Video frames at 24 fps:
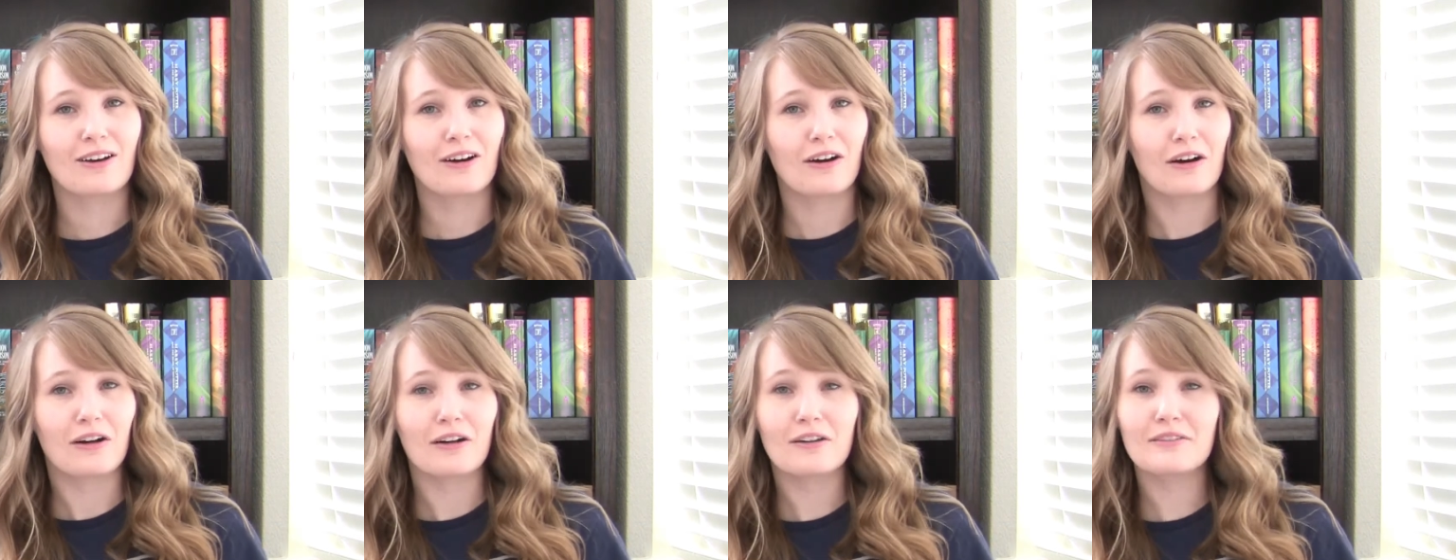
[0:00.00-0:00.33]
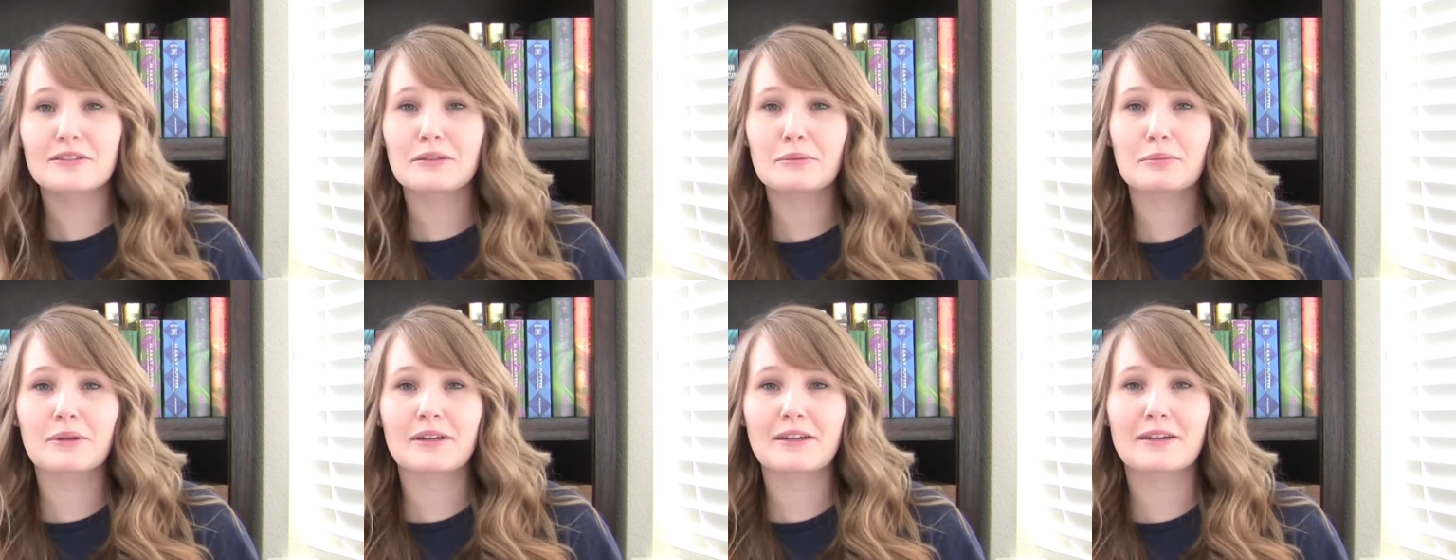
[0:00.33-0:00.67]
All of
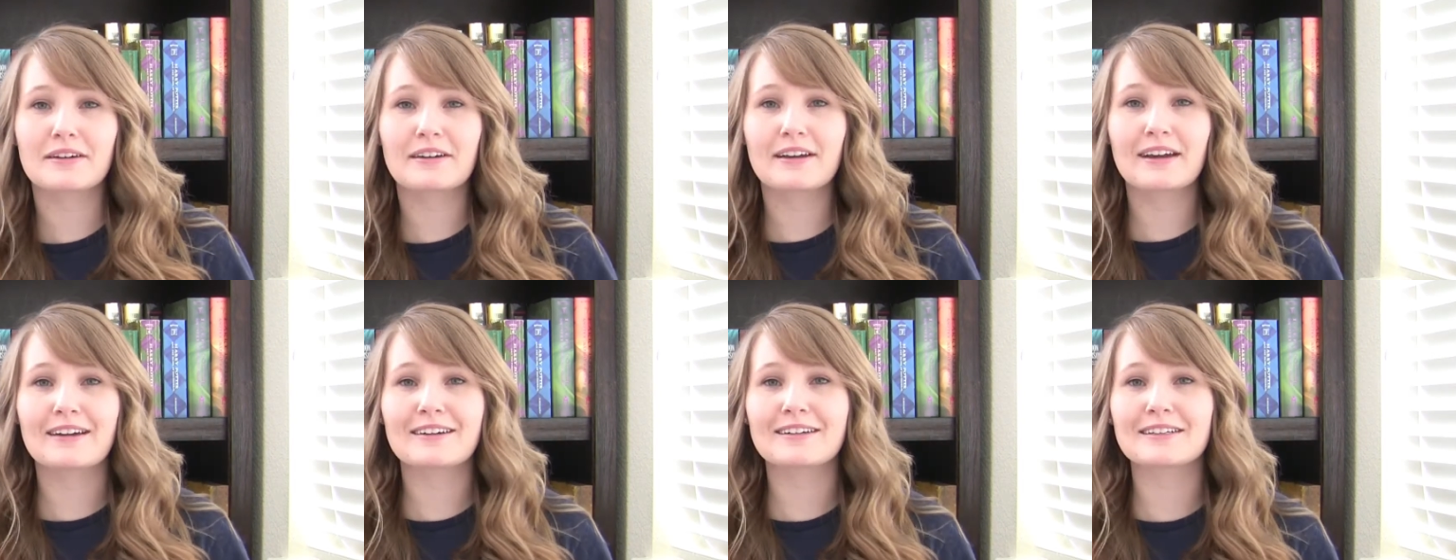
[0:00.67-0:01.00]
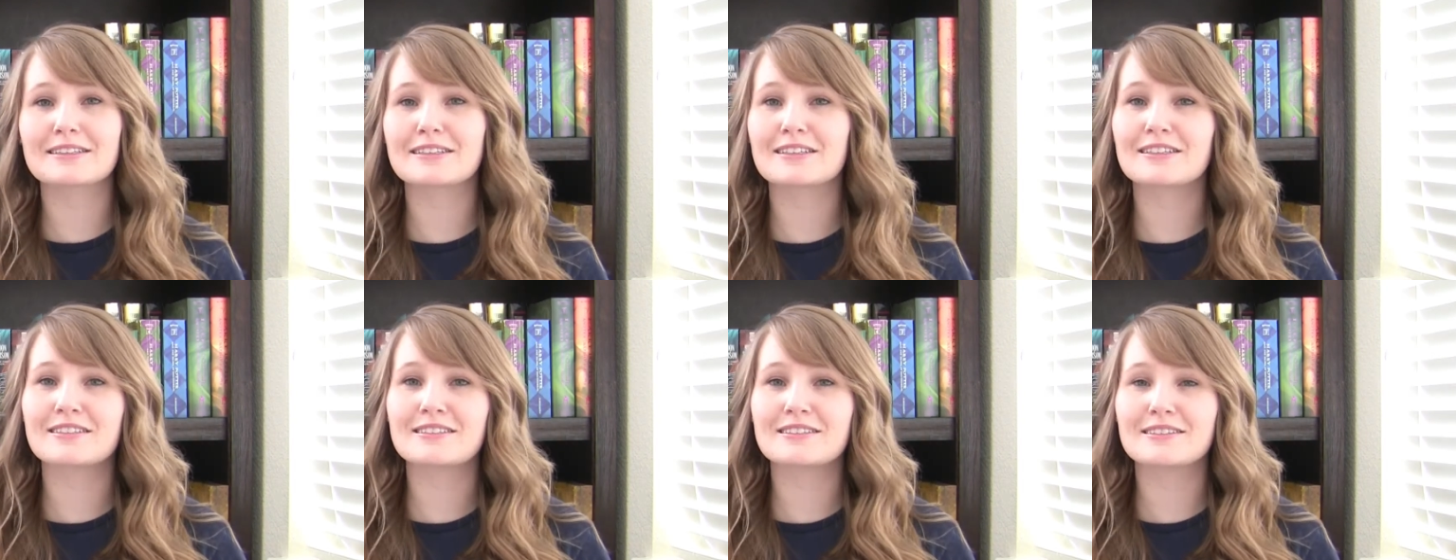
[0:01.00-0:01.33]
the player
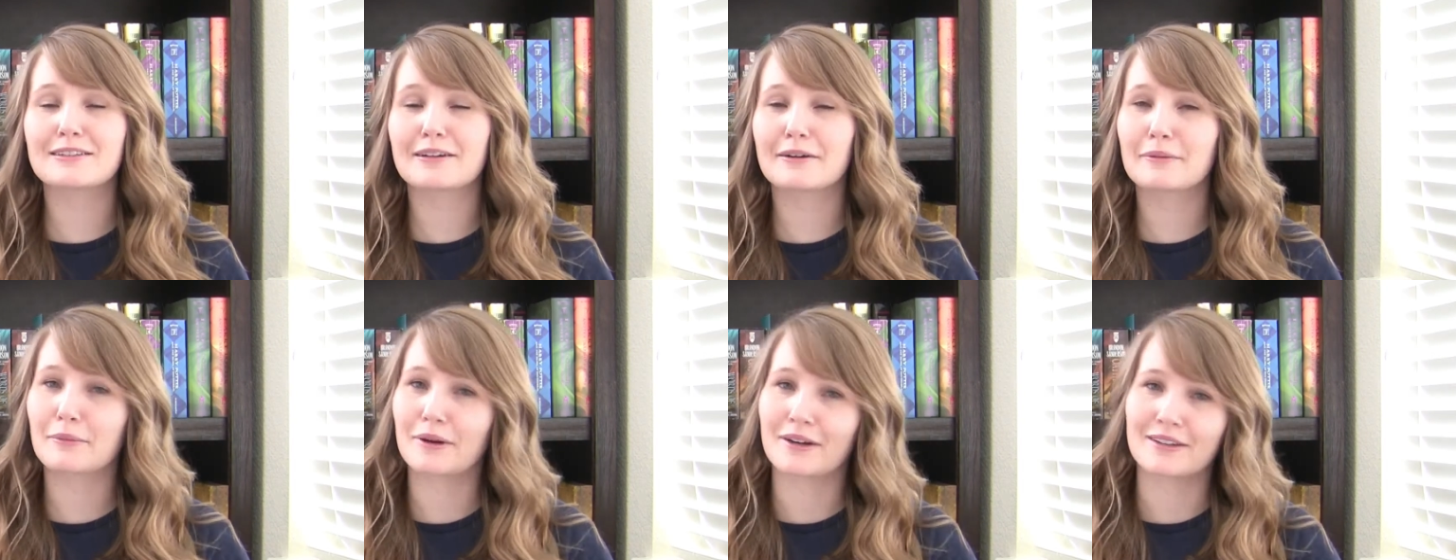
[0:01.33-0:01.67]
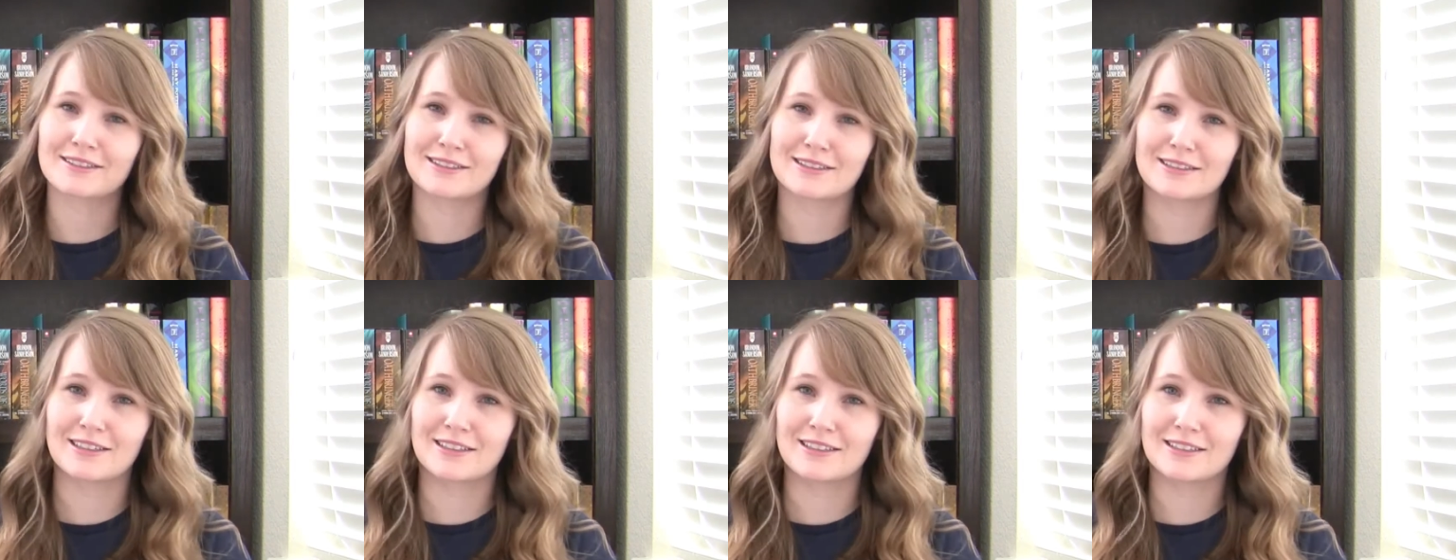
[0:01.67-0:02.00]
characters are
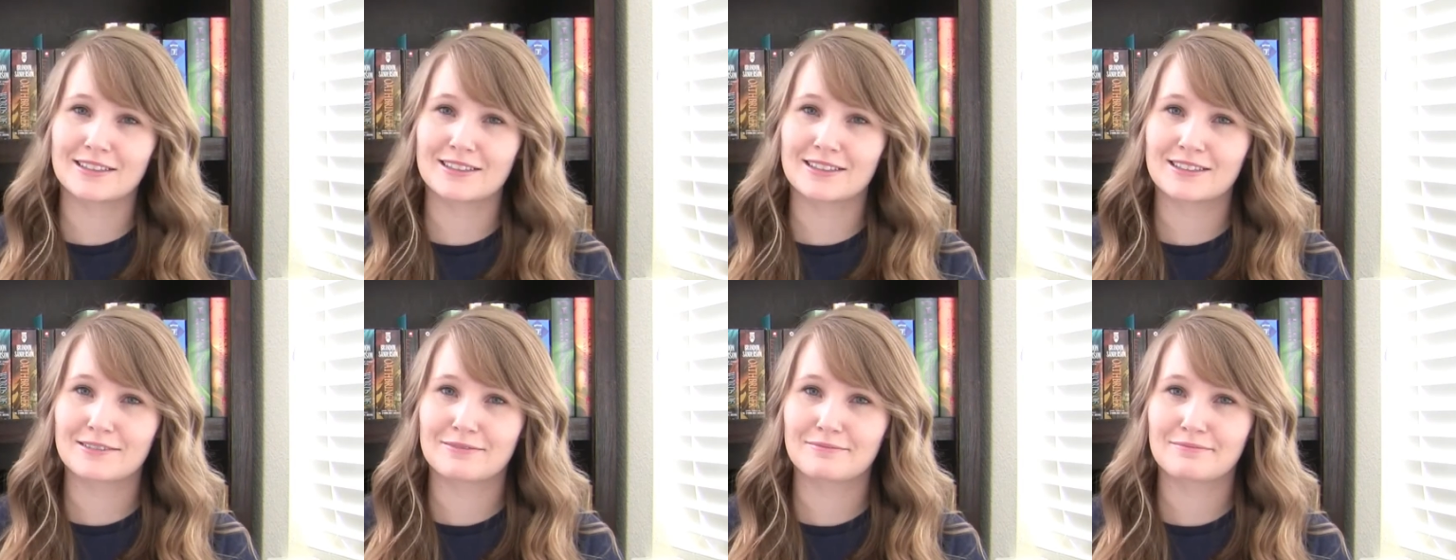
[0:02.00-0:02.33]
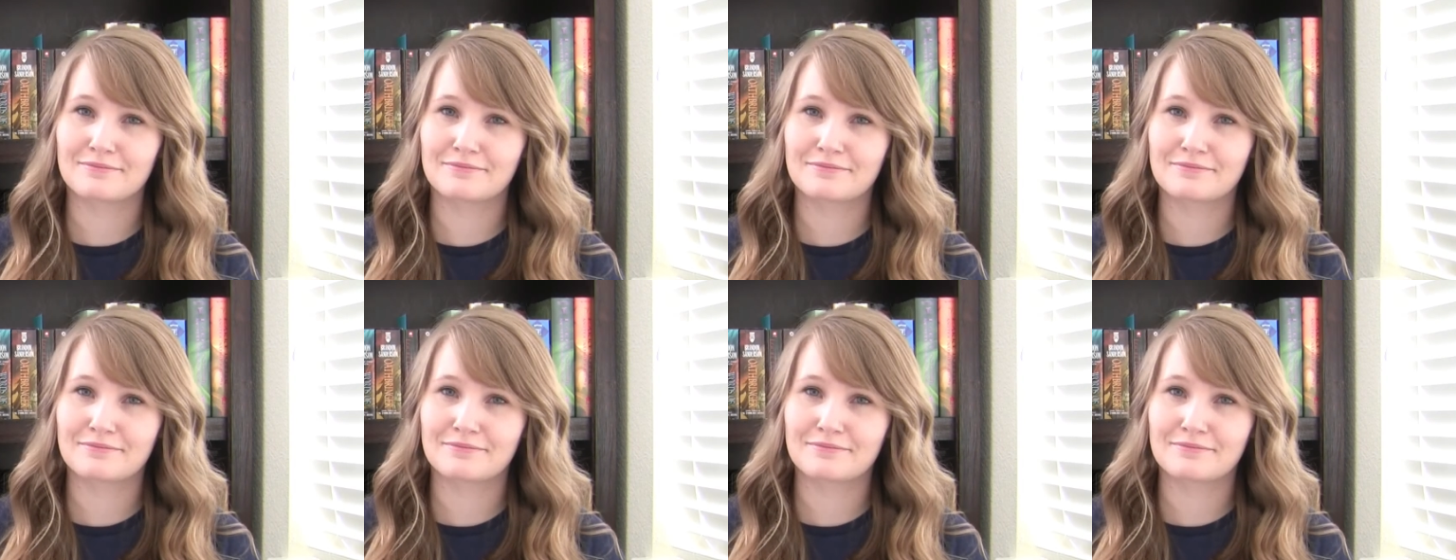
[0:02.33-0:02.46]
monsters.